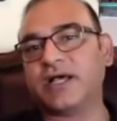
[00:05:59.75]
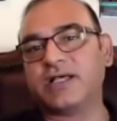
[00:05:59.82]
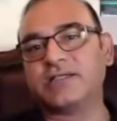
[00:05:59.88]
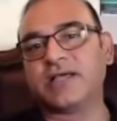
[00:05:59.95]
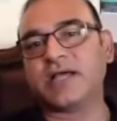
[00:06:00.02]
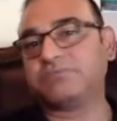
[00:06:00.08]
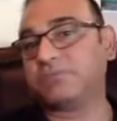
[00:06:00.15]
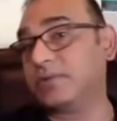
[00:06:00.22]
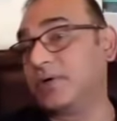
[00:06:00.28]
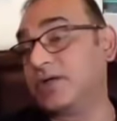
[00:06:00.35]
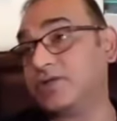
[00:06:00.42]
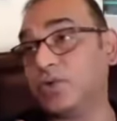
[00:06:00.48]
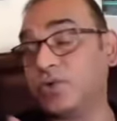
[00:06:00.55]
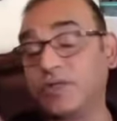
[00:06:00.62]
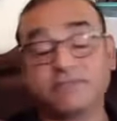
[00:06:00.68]
I
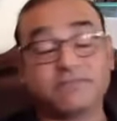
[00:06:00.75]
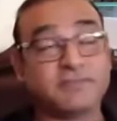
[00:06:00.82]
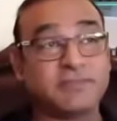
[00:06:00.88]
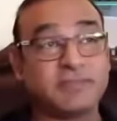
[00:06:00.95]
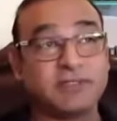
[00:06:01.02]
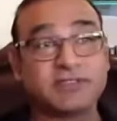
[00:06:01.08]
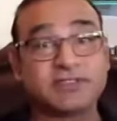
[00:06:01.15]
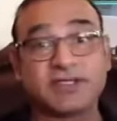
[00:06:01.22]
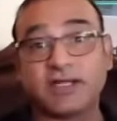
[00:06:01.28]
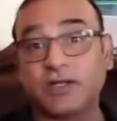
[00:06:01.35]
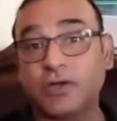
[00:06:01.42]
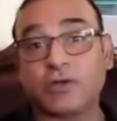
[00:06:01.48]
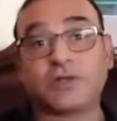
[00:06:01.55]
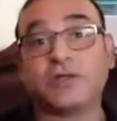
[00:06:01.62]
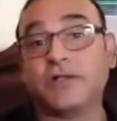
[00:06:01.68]
told him, I said, "Look,